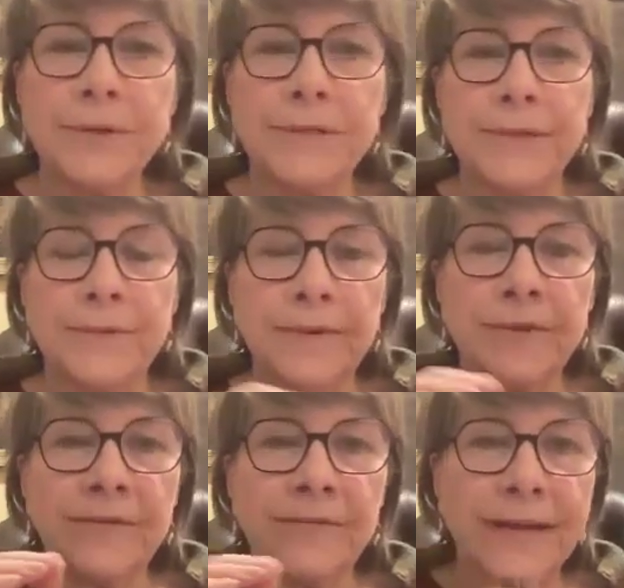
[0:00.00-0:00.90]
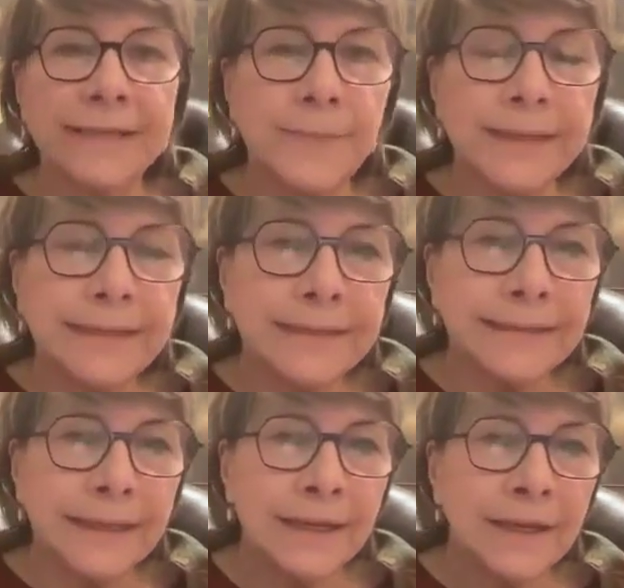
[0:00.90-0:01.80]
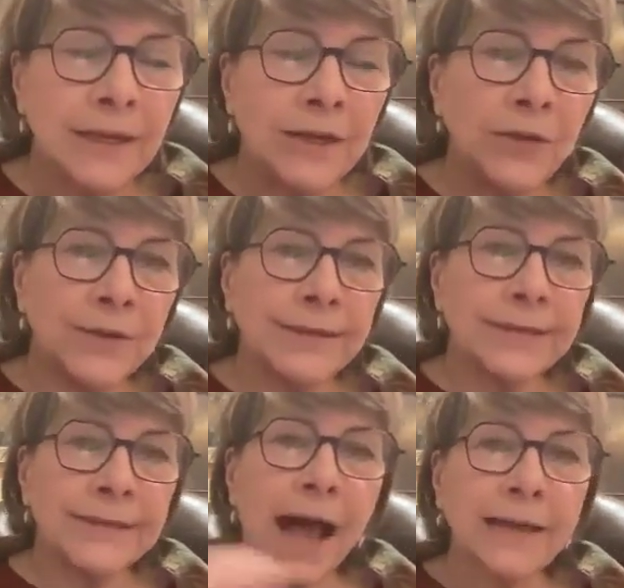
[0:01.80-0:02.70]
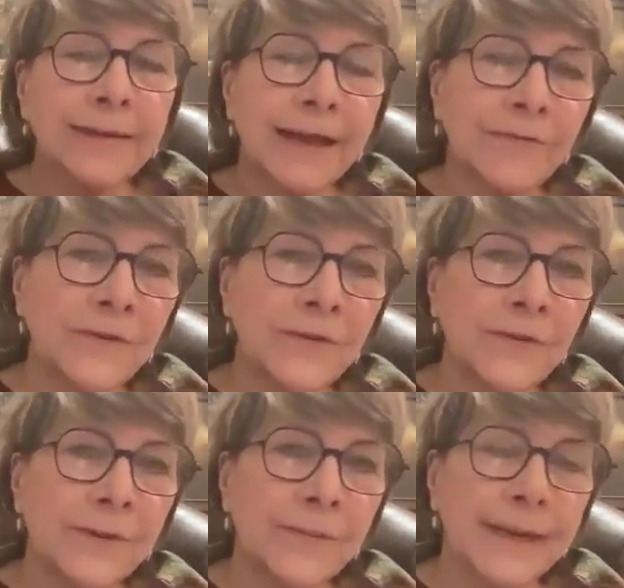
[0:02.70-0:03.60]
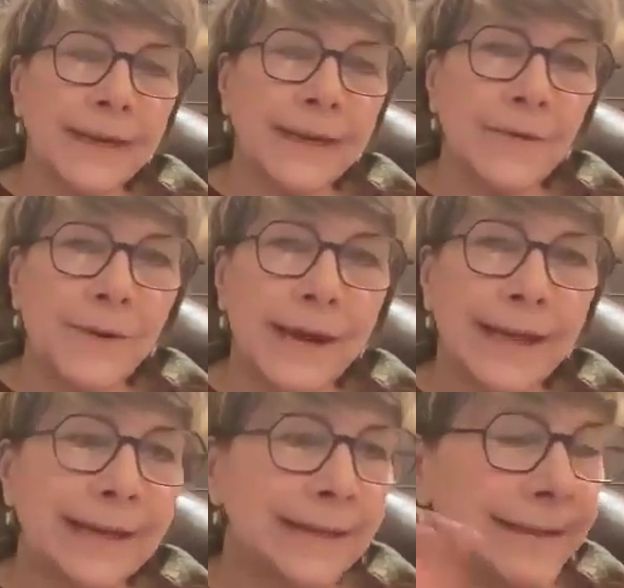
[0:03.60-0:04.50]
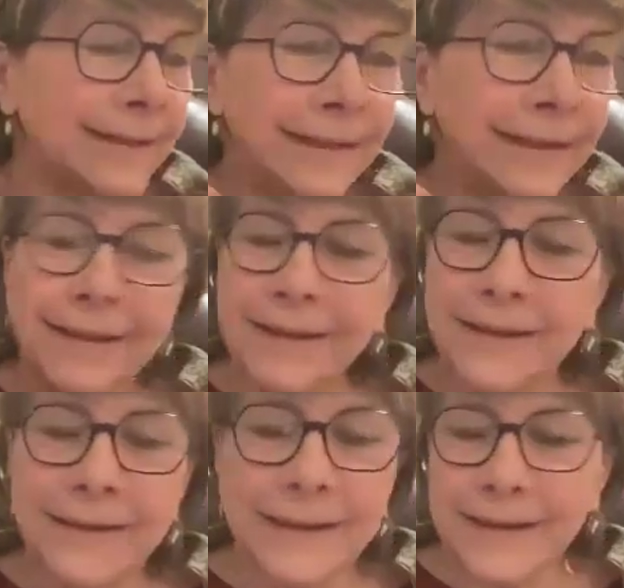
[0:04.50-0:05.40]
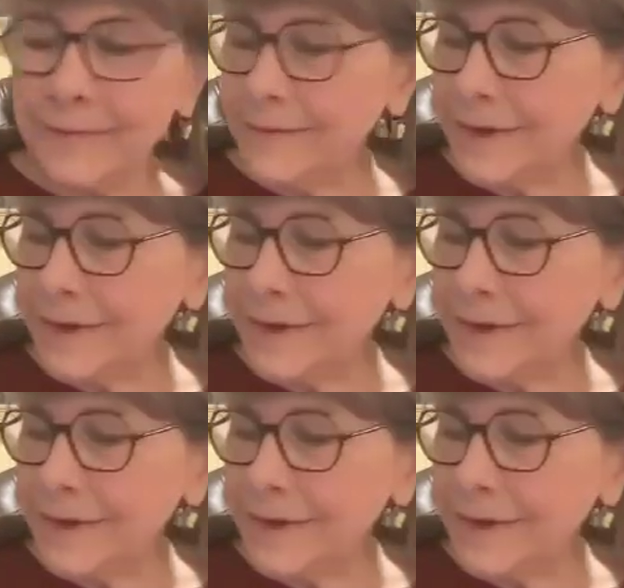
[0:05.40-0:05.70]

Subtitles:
person with investments, you can sock that funeral money away in